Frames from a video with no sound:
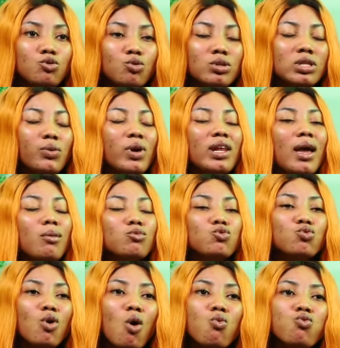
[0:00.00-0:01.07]
Suzzy
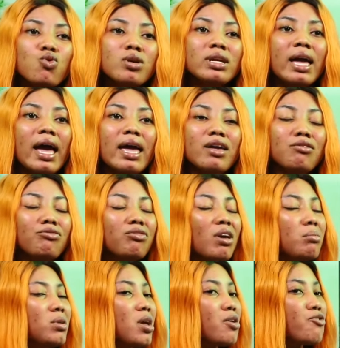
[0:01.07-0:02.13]
Williams will who yet in
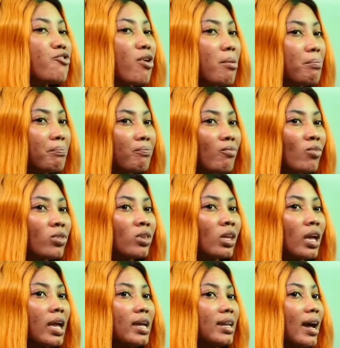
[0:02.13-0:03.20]
Fabi HM.
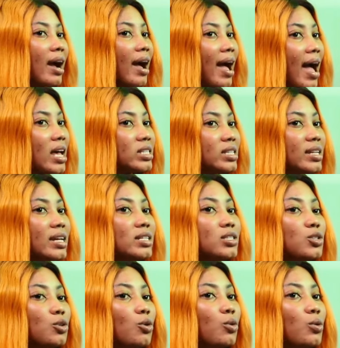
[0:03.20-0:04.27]
In a car
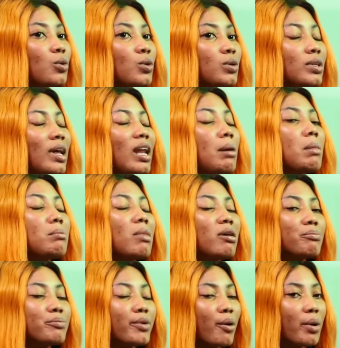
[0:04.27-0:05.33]
accident, no. Nana
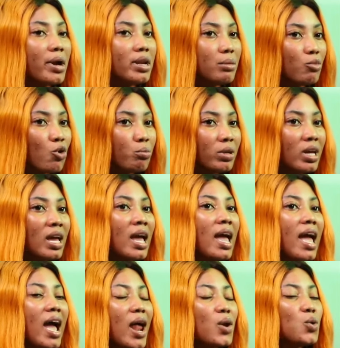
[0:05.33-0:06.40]
Mcbrown in the movie.
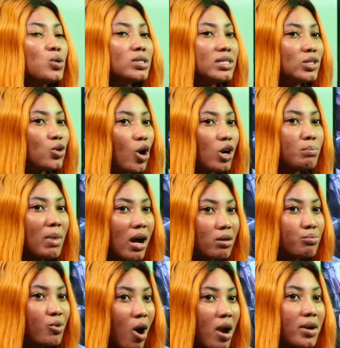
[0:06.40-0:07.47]
And no, tin on
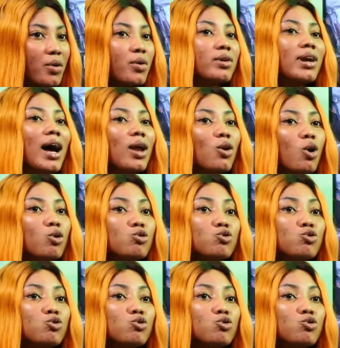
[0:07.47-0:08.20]
Mcbrown, no crown, or